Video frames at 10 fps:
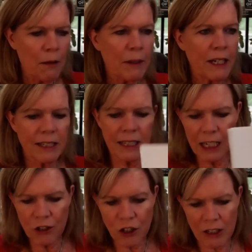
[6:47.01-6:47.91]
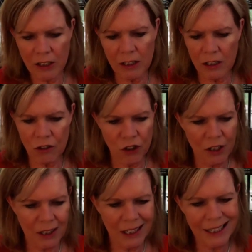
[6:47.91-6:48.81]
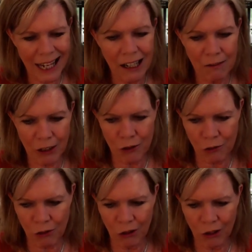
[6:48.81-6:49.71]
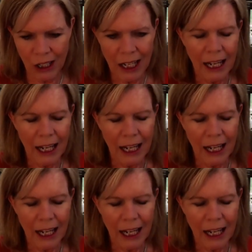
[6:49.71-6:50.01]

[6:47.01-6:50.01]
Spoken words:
Because the injustice is just, it's out of control.